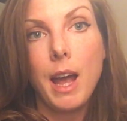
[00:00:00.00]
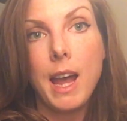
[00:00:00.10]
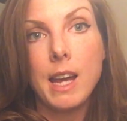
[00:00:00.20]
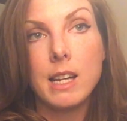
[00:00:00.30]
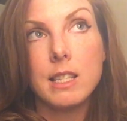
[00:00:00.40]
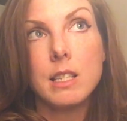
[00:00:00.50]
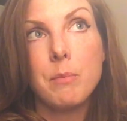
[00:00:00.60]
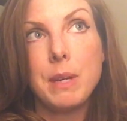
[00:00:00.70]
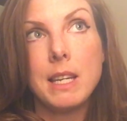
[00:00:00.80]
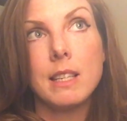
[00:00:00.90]
and to
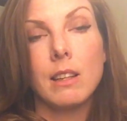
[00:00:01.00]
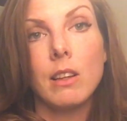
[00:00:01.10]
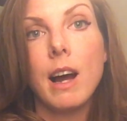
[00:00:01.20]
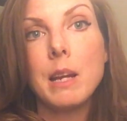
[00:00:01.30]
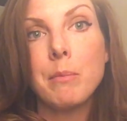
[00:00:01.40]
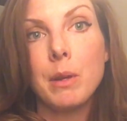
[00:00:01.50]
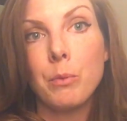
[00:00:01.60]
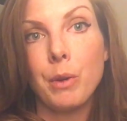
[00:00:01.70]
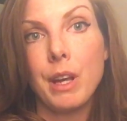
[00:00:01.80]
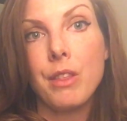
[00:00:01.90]
be in
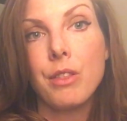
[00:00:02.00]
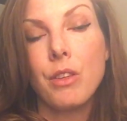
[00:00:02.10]
alignment with